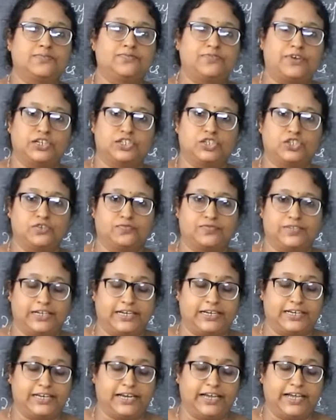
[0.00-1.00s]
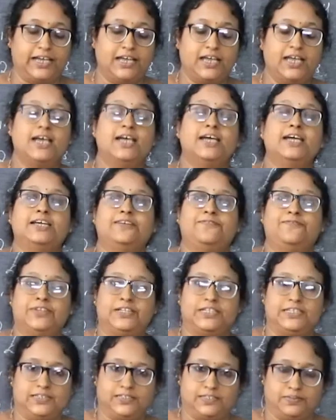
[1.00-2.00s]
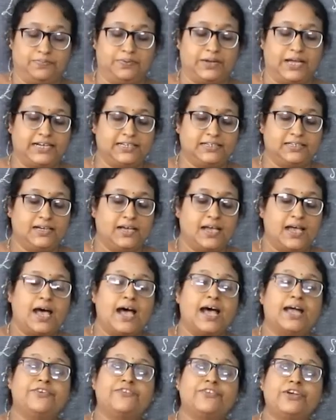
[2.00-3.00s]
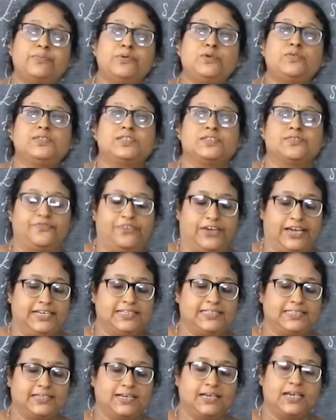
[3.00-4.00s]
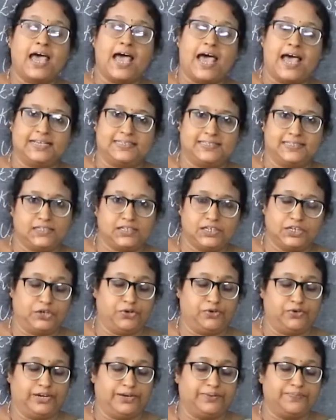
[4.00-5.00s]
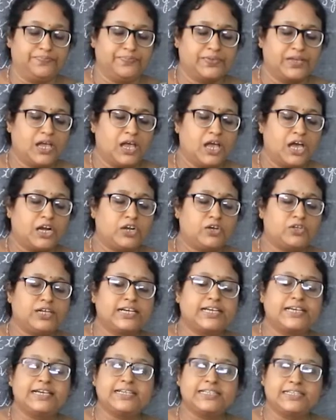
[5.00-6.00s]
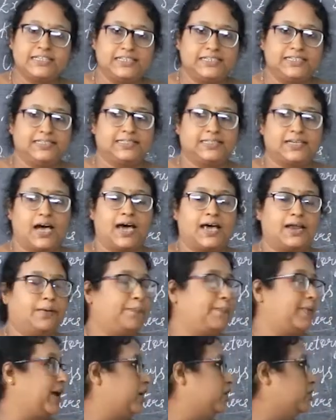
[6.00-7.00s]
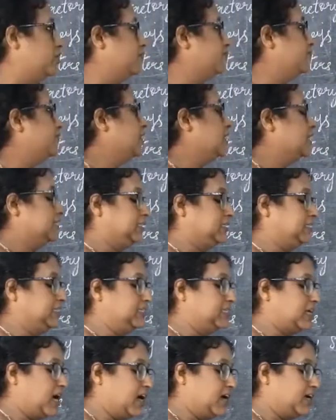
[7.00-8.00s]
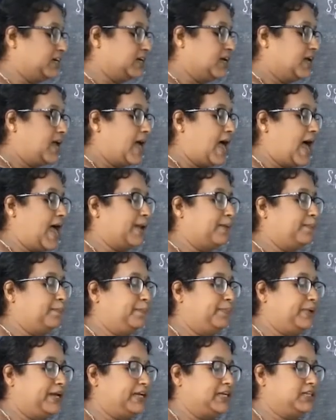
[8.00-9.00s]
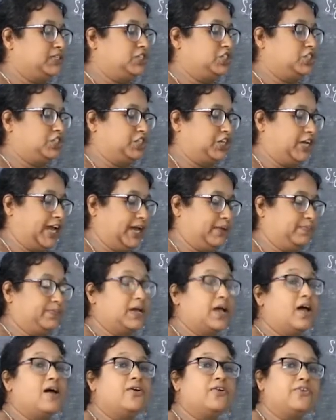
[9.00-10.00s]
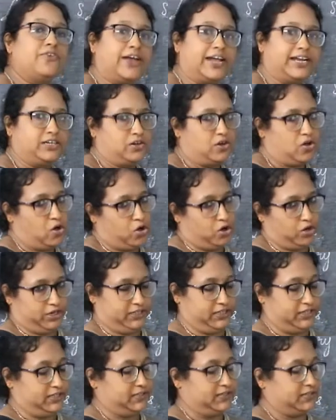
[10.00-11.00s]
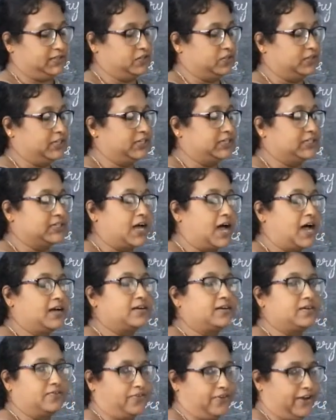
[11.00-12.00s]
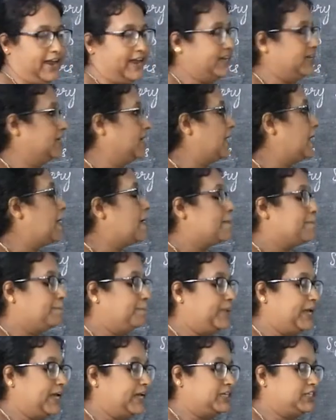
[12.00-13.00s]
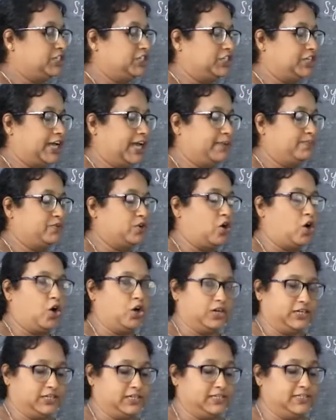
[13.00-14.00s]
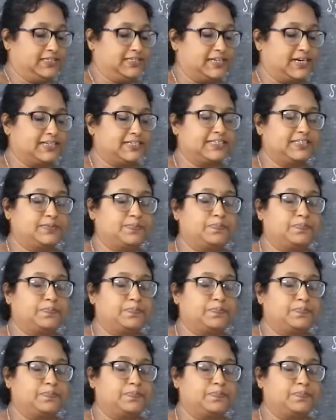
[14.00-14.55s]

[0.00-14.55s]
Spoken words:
function of the kidney? It filters the blood and removes the waste as an urine. Now, the kidneys are a pair of dark and bean-shaped red organs. So, they are dark red bean-shaped organs that is